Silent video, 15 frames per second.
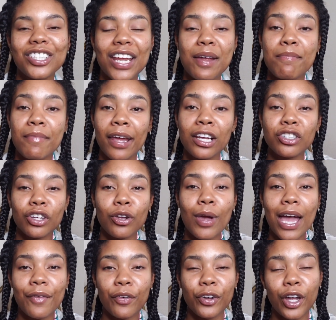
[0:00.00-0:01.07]
And make sure you
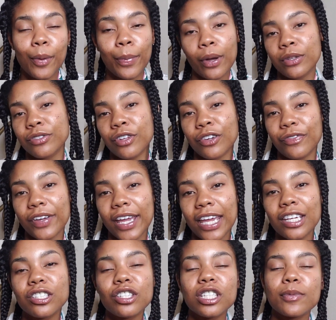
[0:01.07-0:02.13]
have on your post
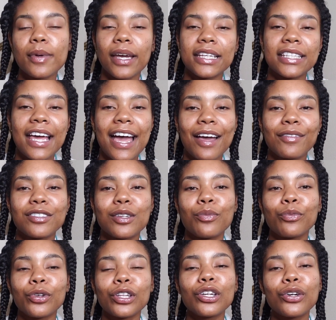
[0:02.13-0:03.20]
notifications, because I have some
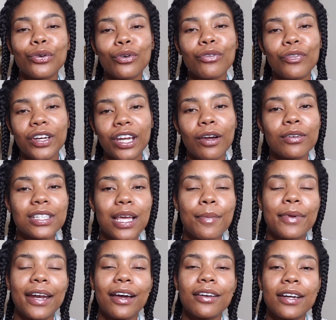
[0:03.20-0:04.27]
really cool videos
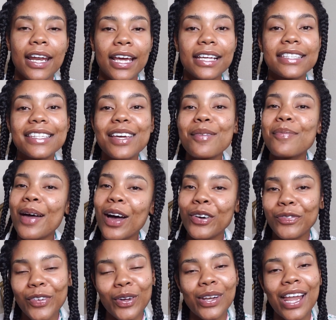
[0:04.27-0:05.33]
coming out next about
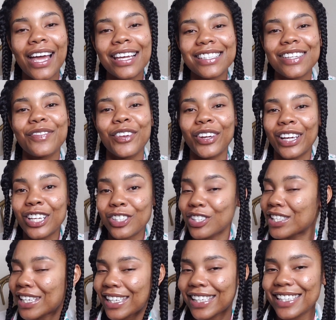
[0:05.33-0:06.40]
faux locks if you're
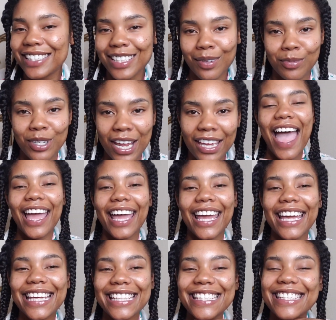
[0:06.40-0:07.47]
interested in this subject.
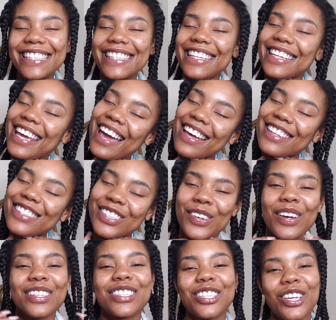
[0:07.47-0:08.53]
And yeah, so
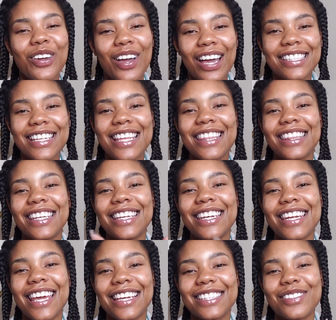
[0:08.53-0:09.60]
I'll see you guys in the
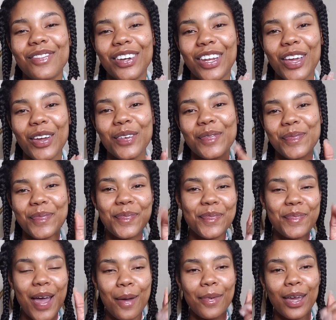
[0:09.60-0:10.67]
next video.
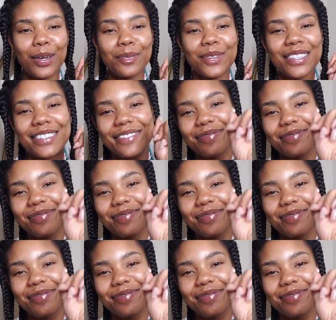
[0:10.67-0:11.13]
Bye babes.